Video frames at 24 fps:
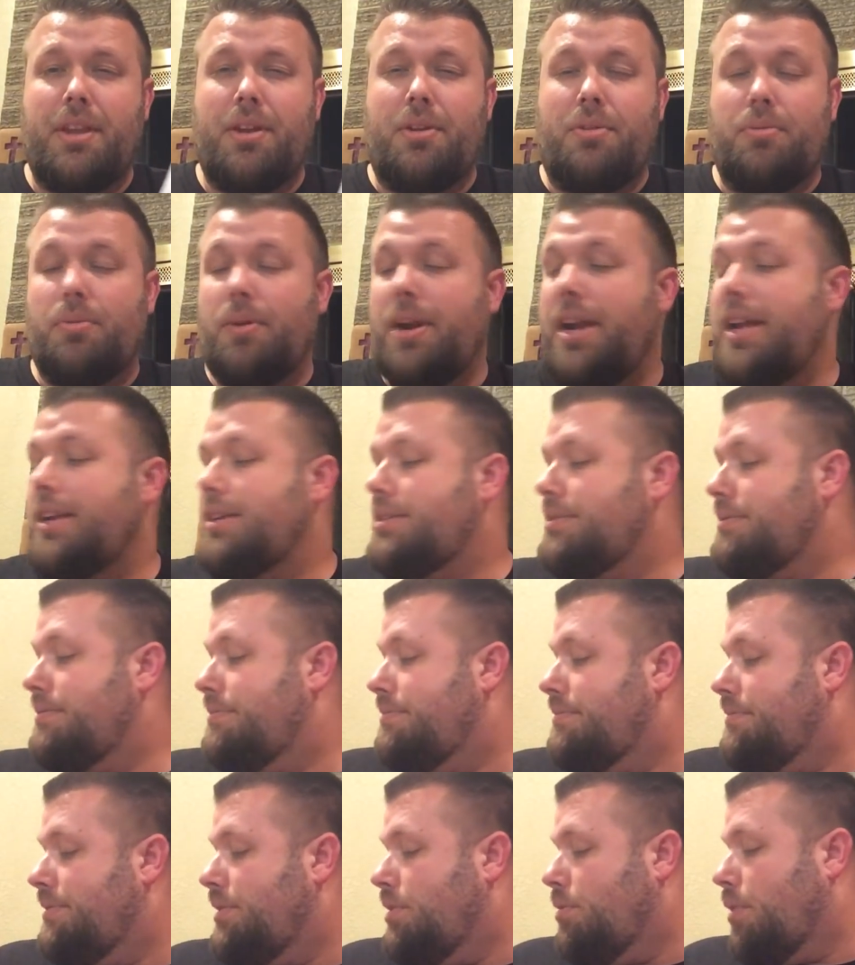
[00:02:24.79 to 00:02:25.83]
Great,
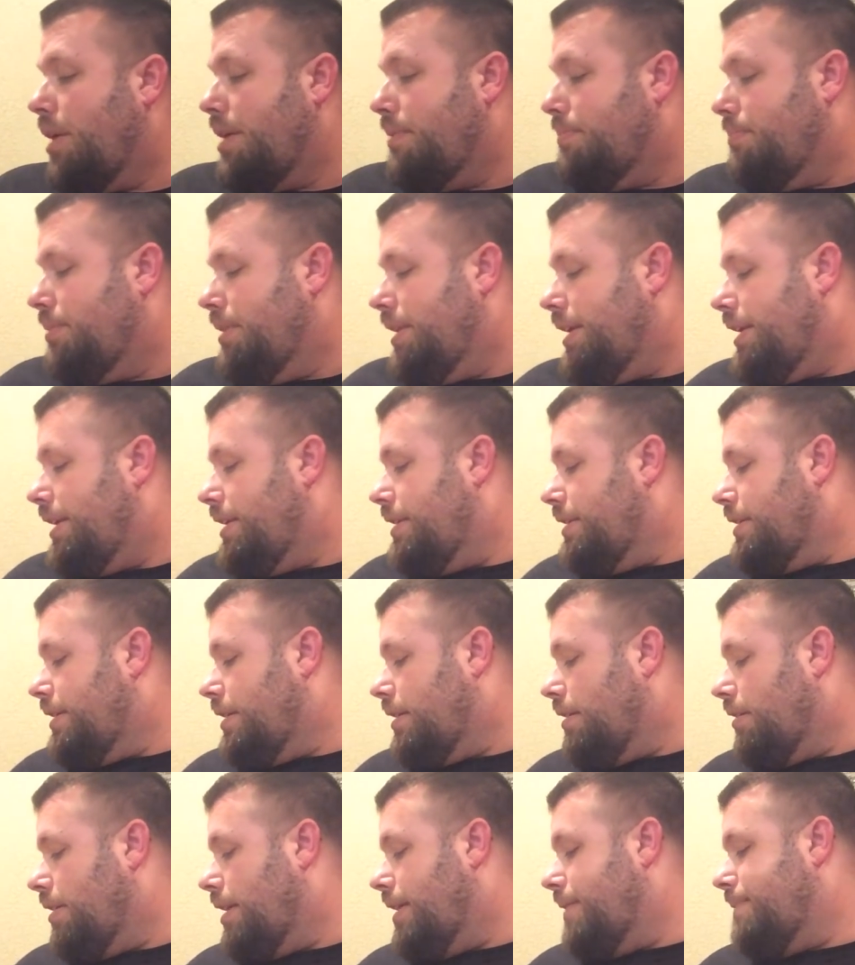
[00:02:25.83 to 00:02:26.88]
great blend.
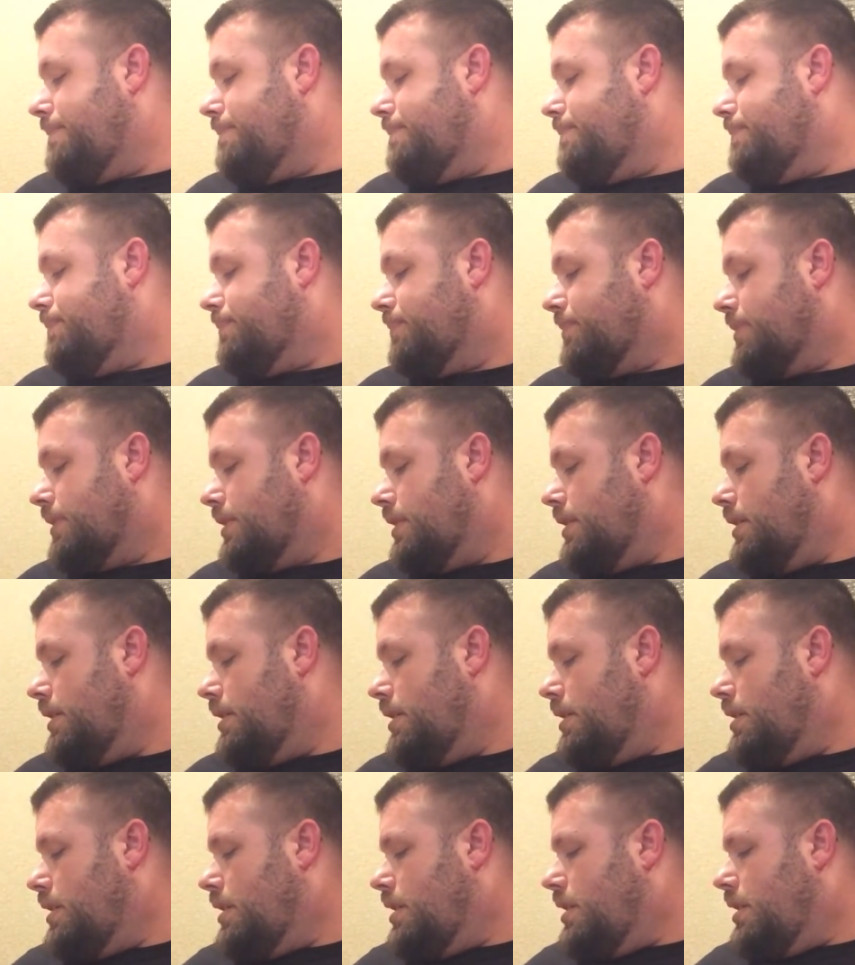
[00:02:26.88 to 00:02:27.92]
All right.
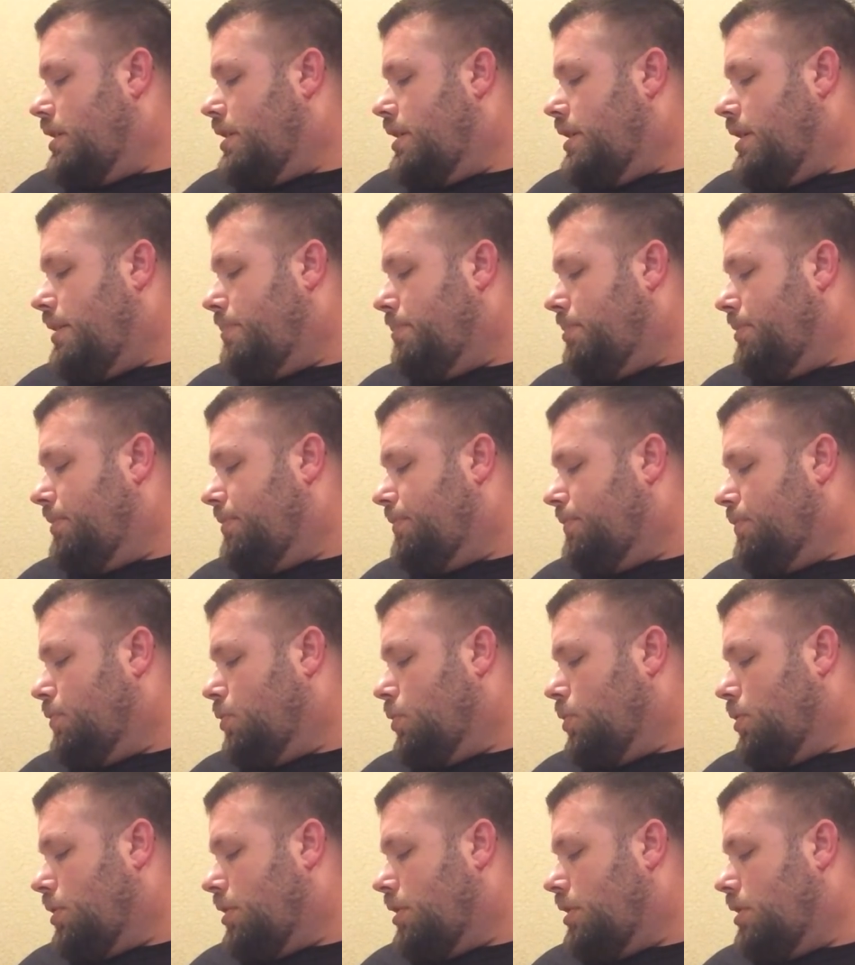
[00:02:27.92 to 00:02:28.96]
Number
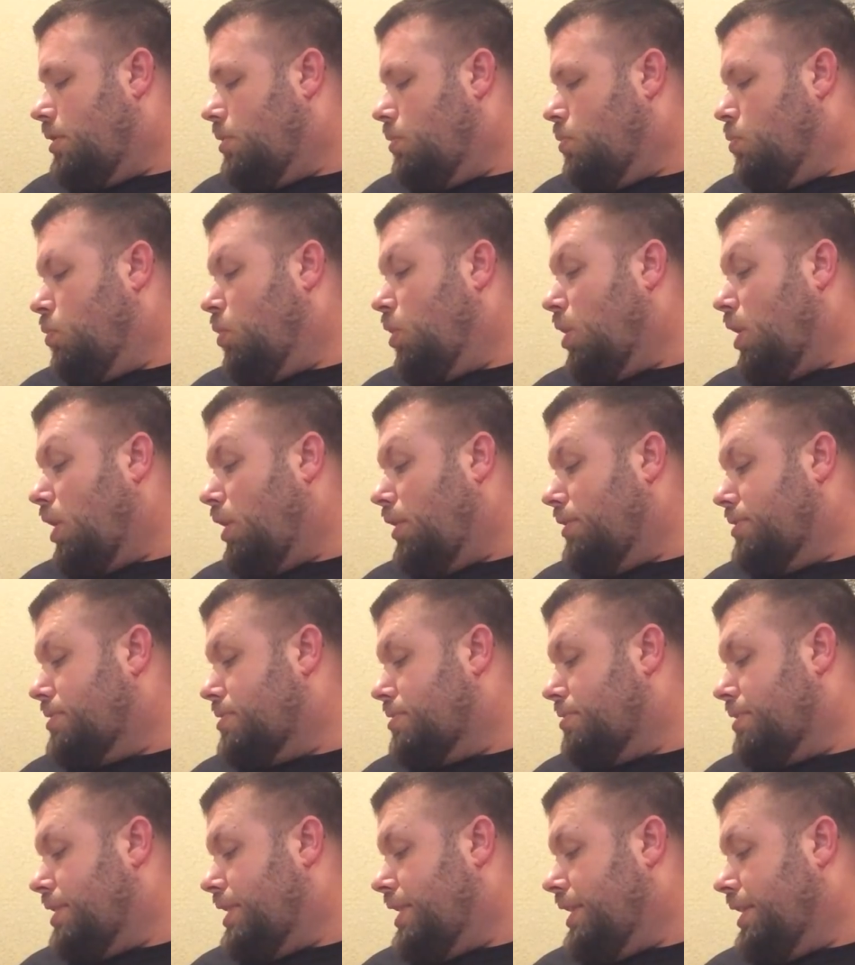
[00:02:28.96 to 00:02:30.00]
four. We're
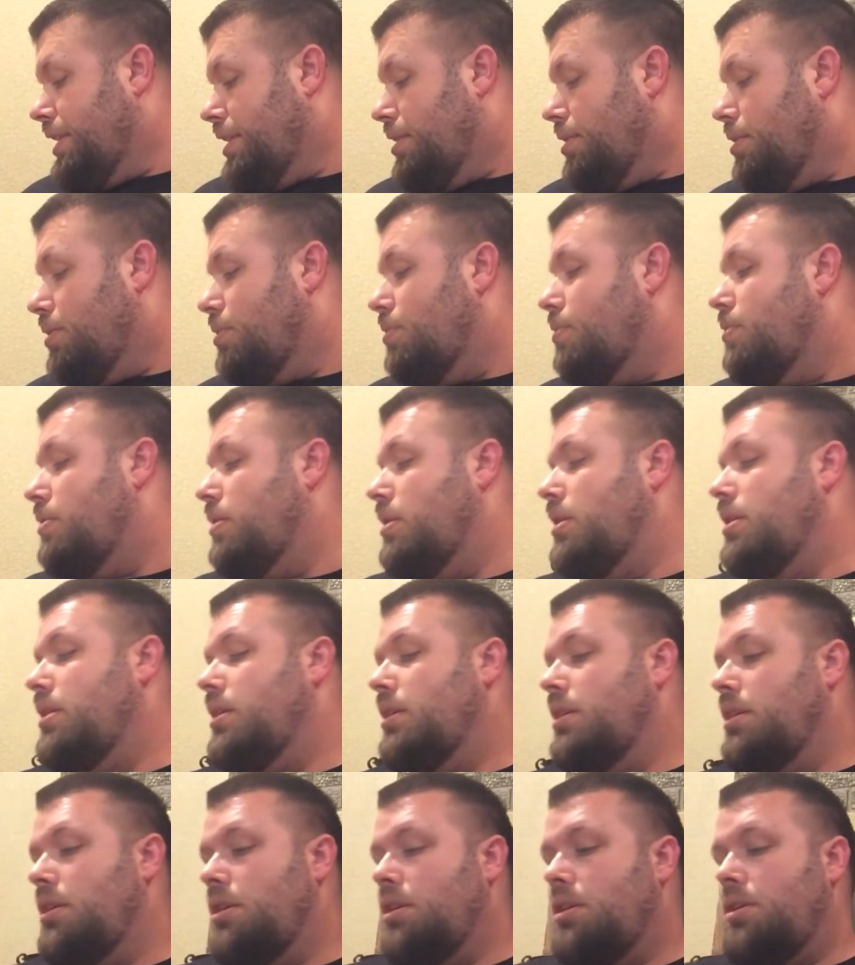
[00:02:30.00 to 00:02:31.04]
also going to go
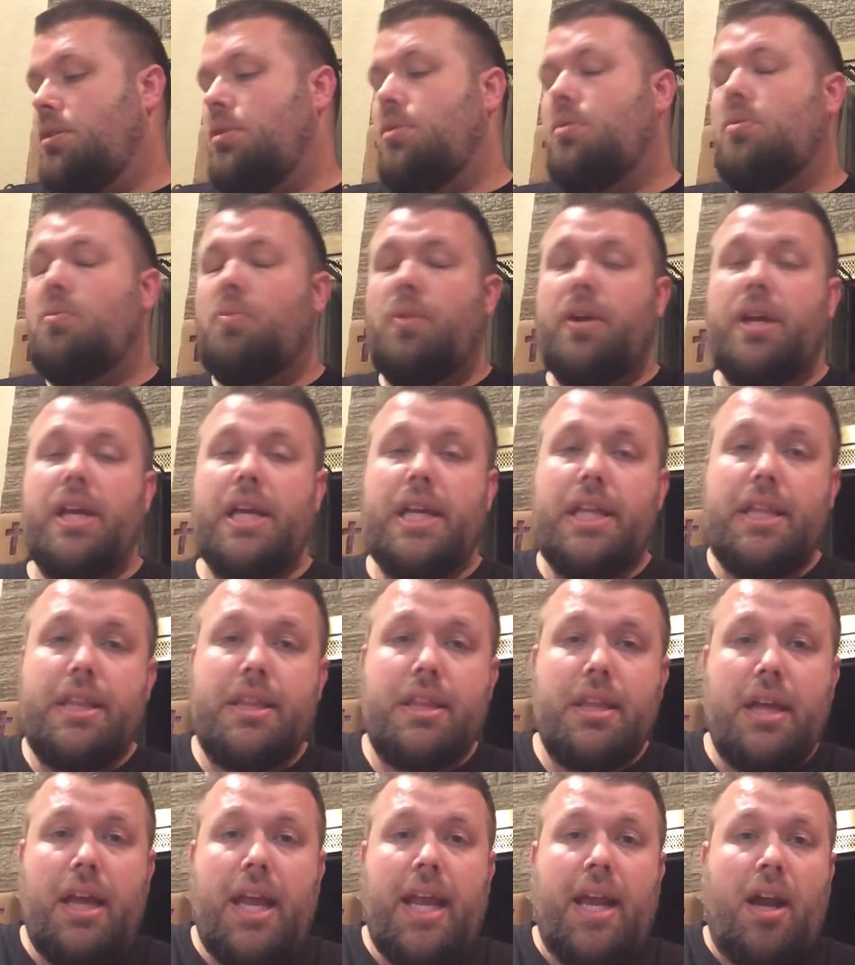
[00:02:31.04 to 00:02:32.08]

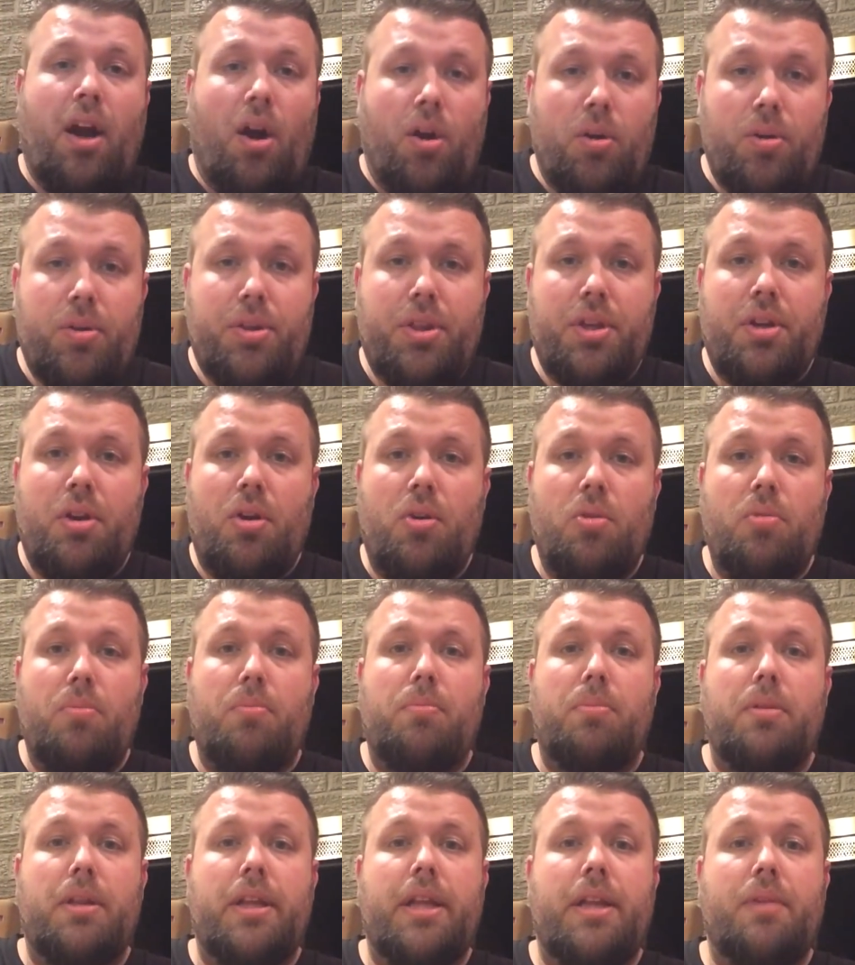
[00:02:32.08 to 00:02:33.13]
with a Hearth &
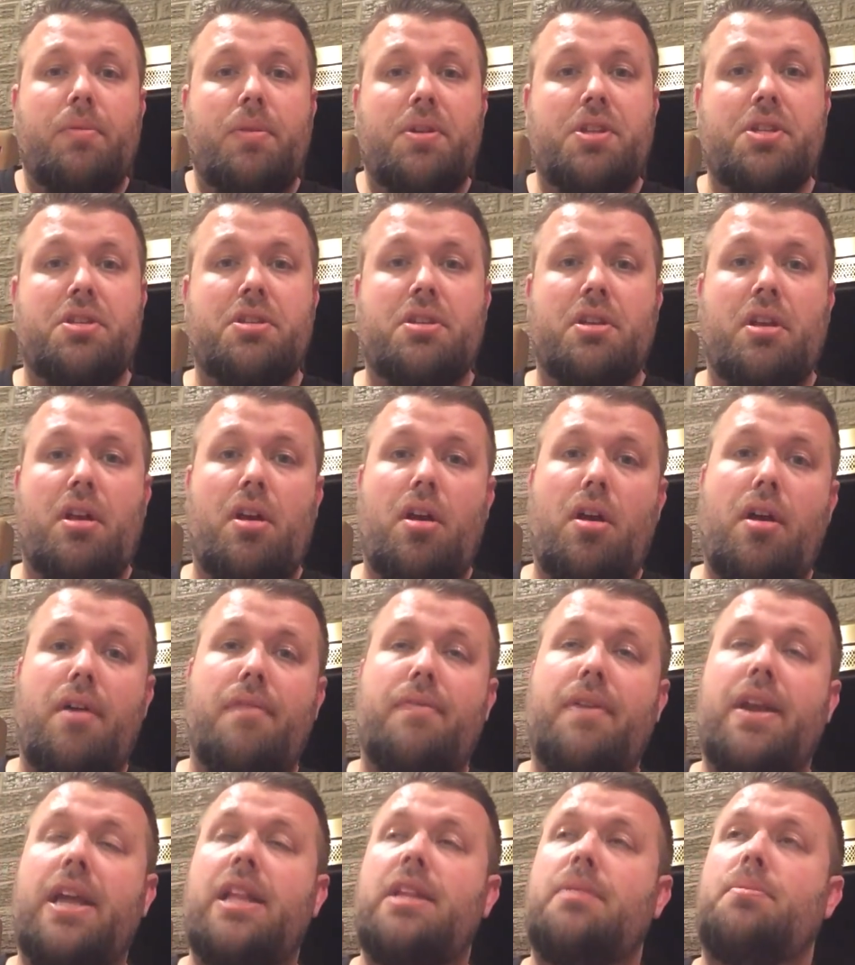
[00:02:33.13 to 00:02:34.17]
Home blend, which is
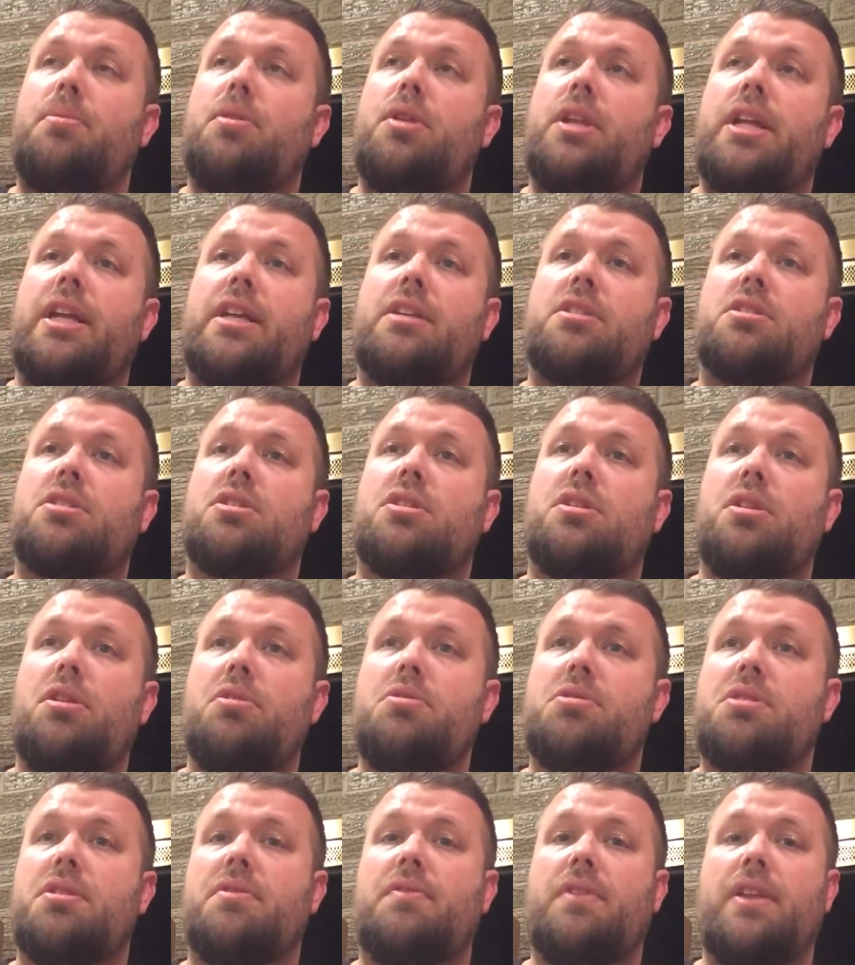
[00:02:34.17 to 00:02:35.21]
available
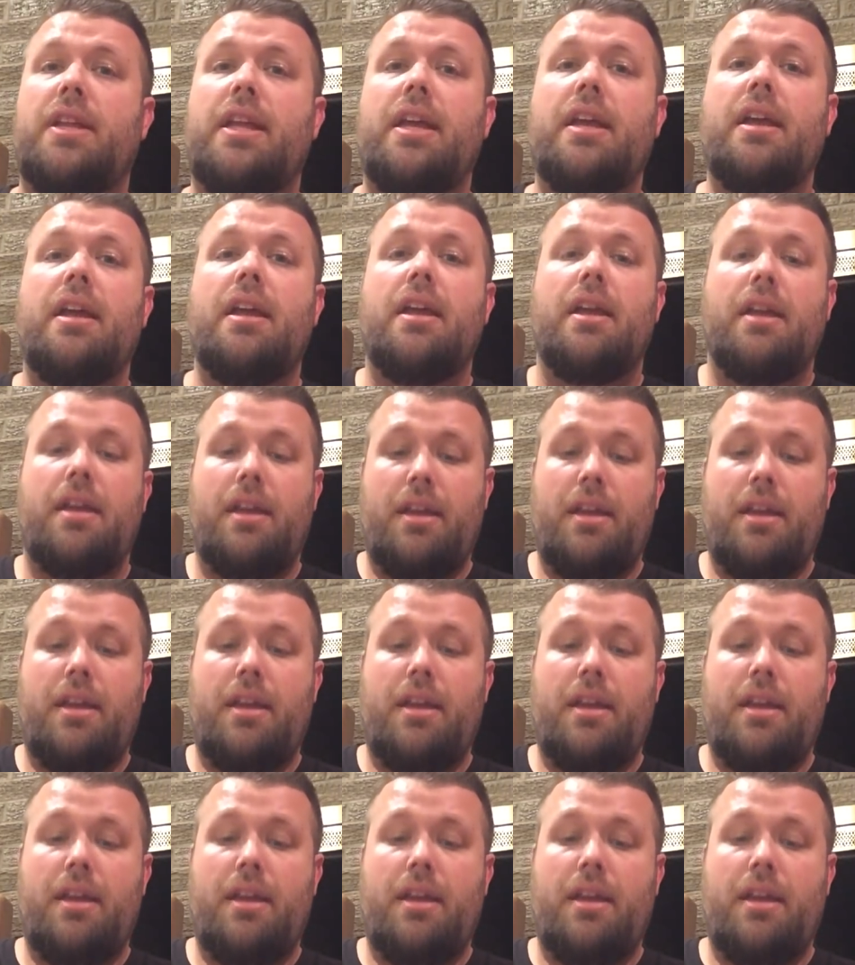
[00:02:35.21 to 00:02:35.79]
exclusively